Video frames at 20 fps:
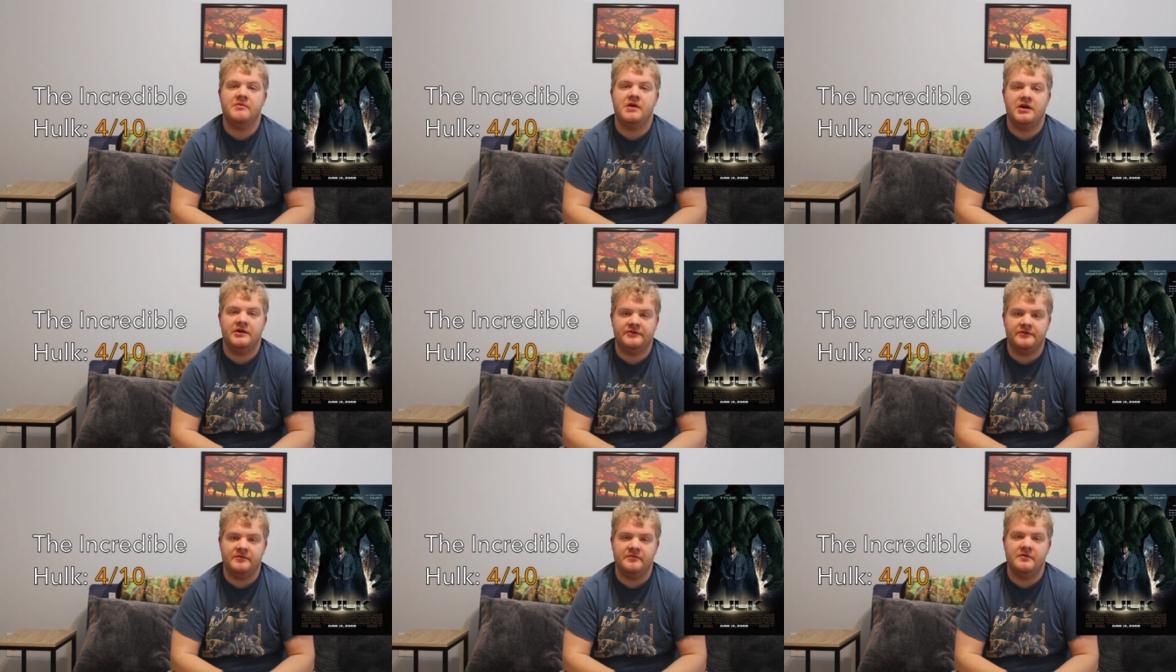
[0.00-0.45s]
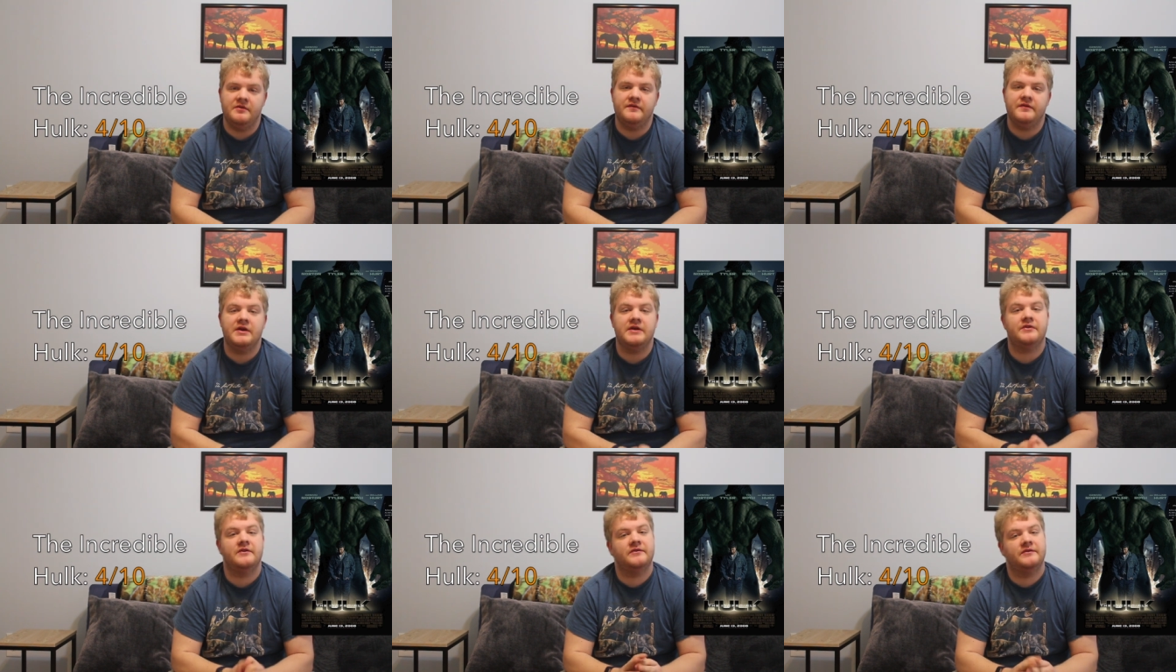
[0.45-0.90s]
monster
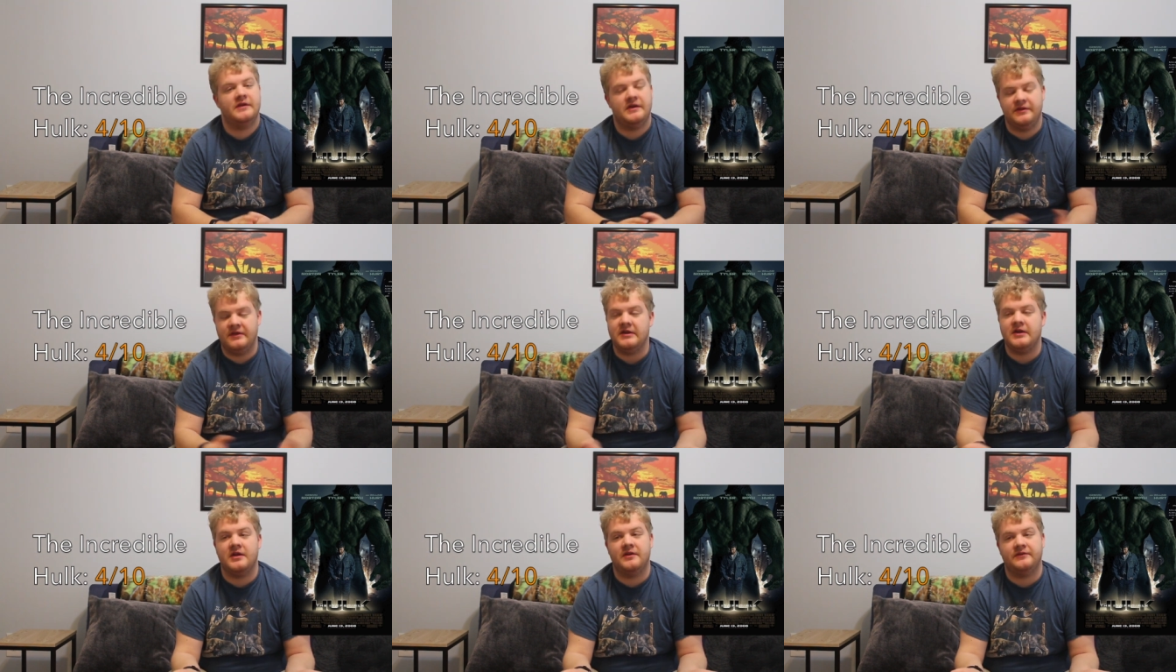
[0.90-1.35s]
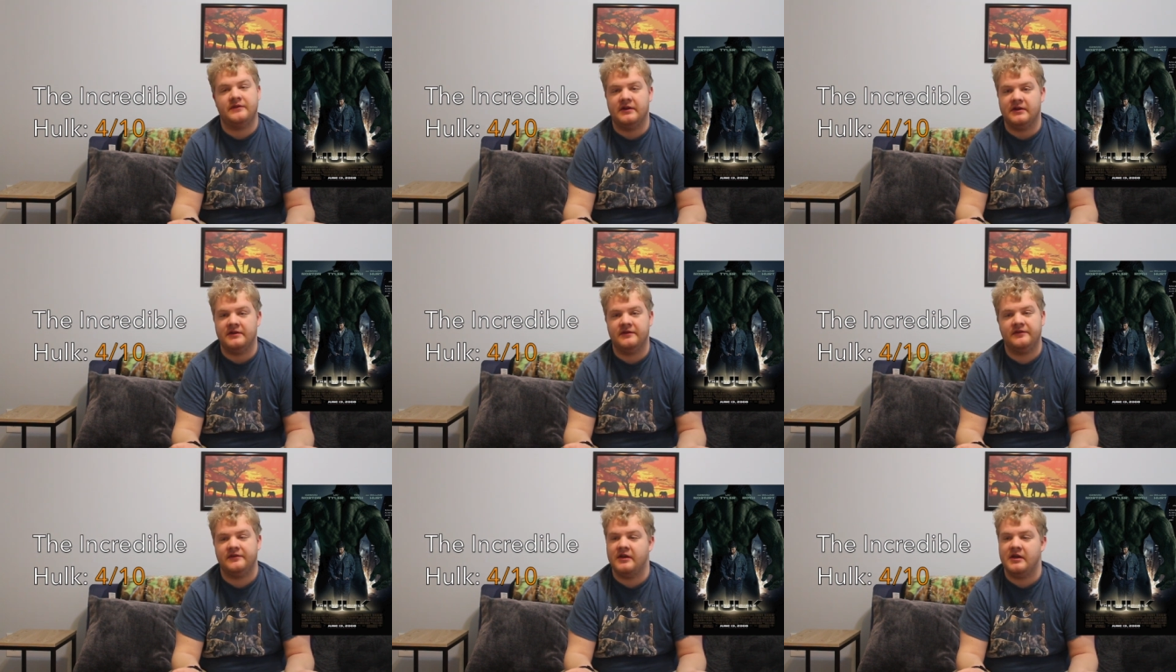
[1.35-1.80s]
movie, and there's nothing else I
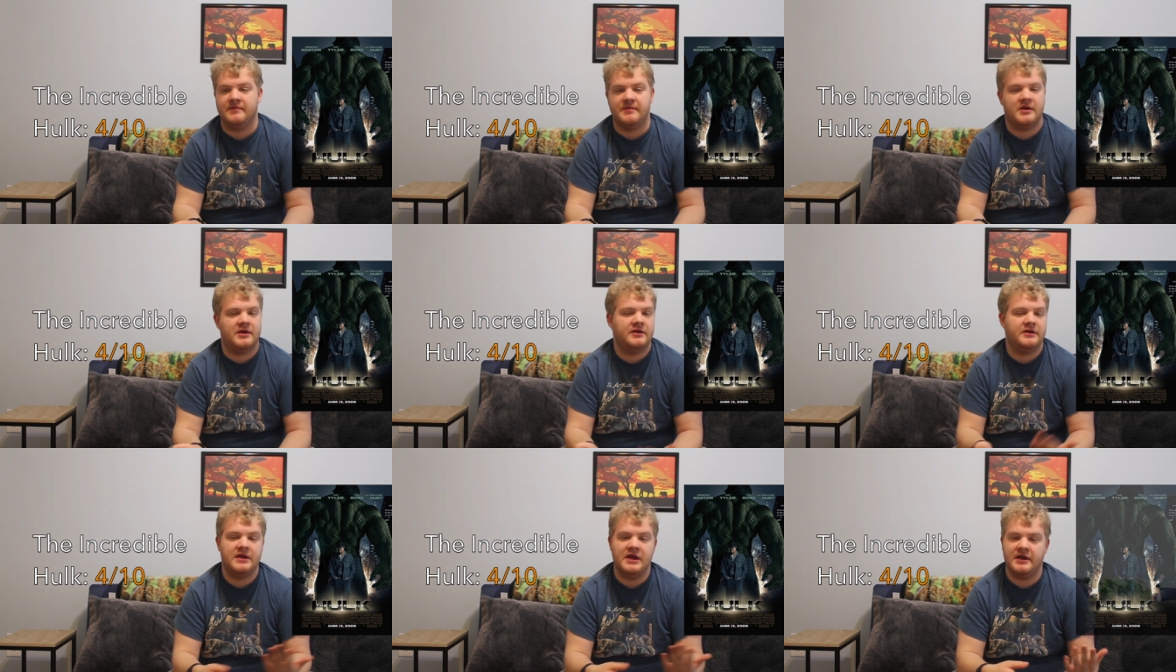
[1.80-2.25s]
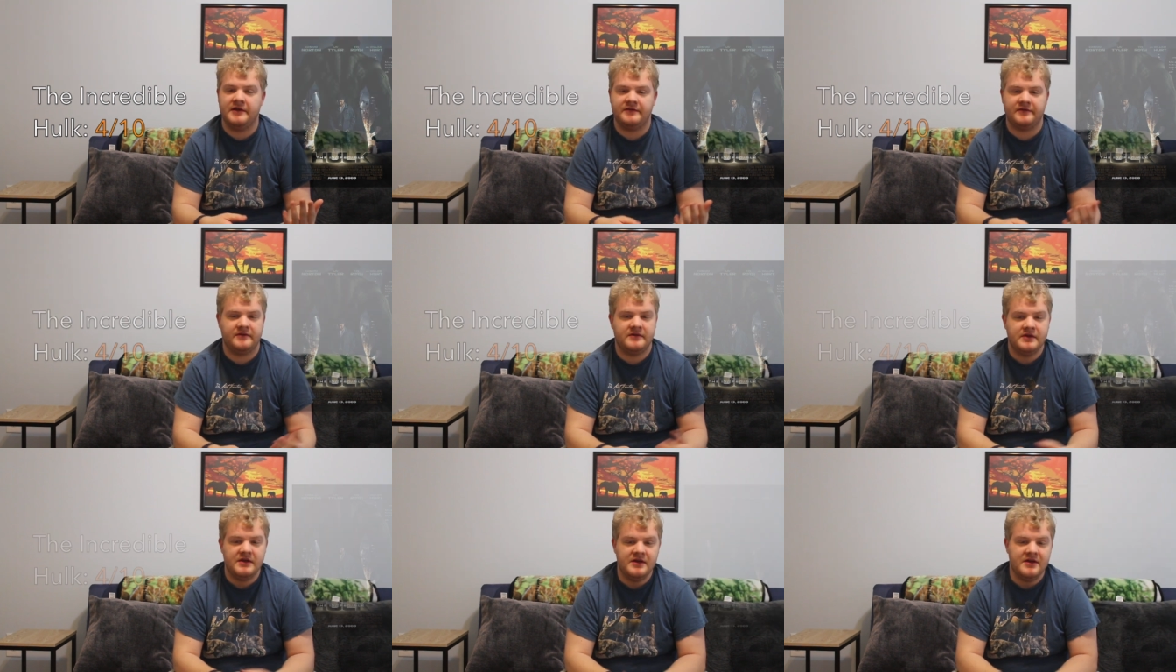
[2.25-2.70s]
can say about it.
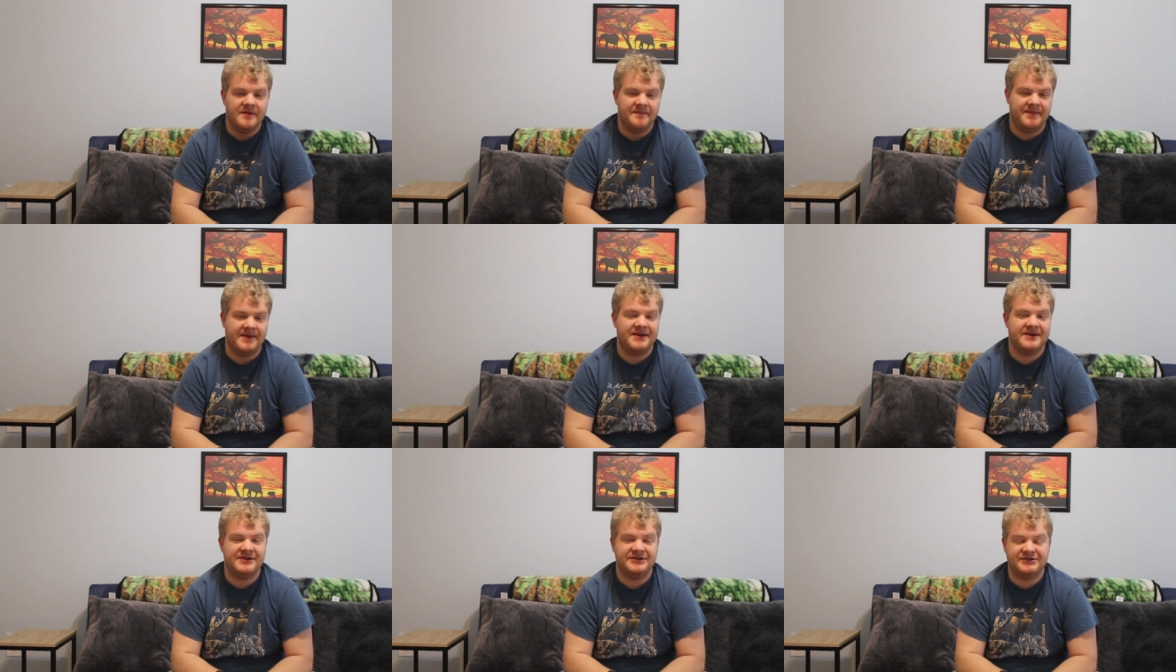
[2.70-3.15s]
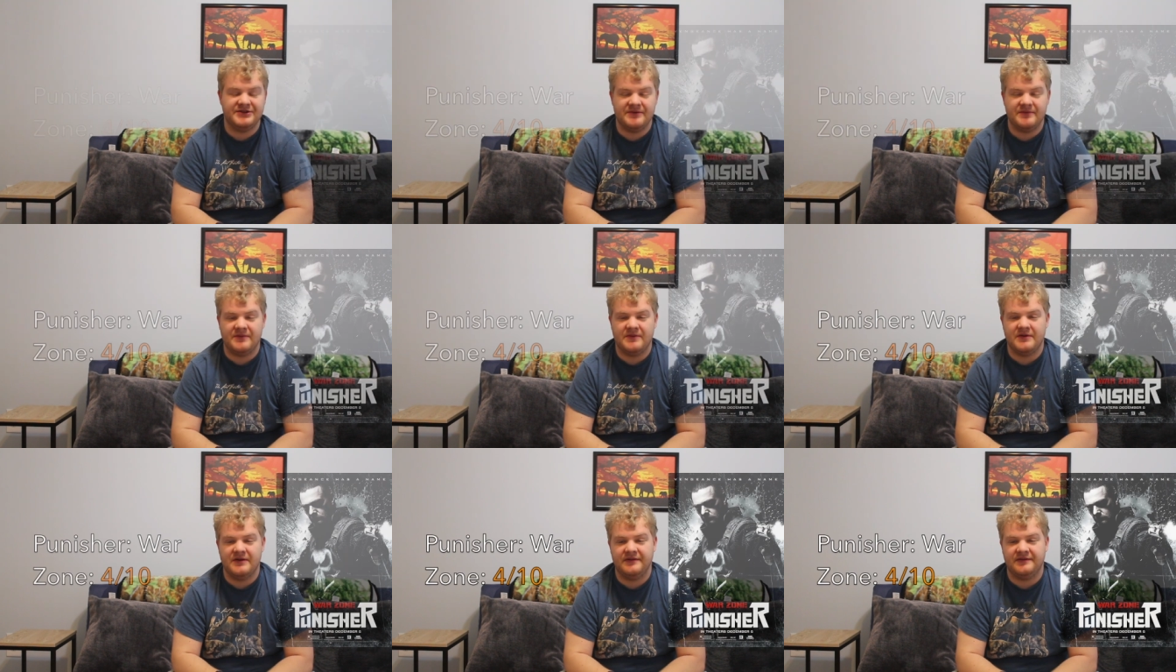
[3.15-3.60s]
Next, Punisher
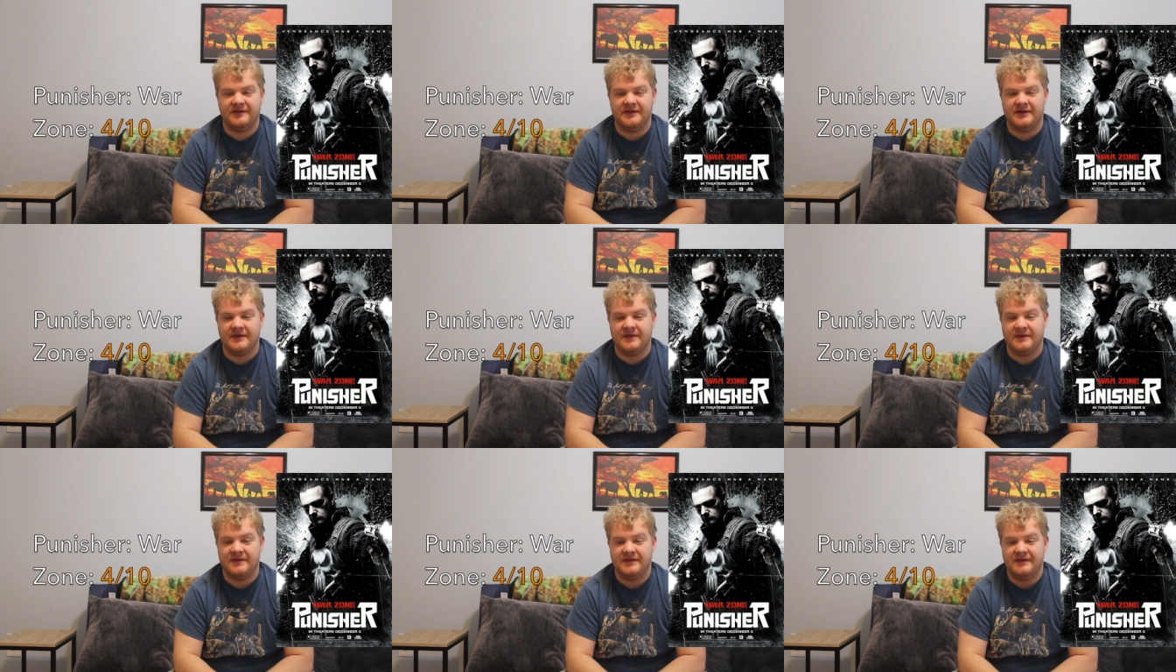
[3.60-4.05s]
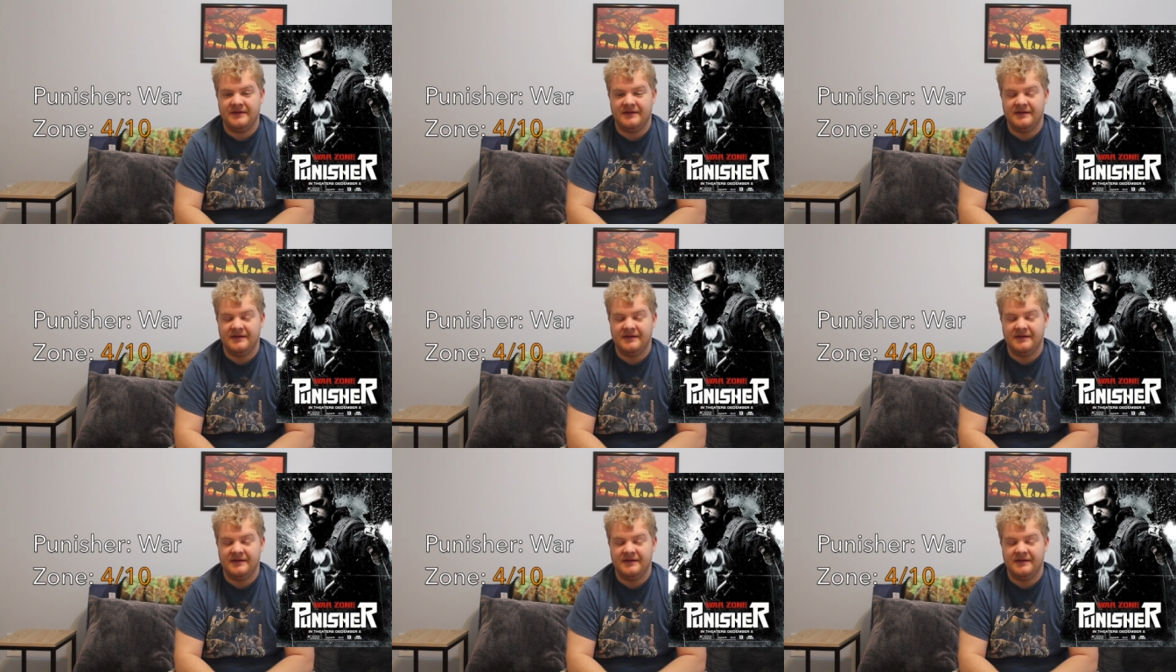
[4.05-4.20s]
Warzone.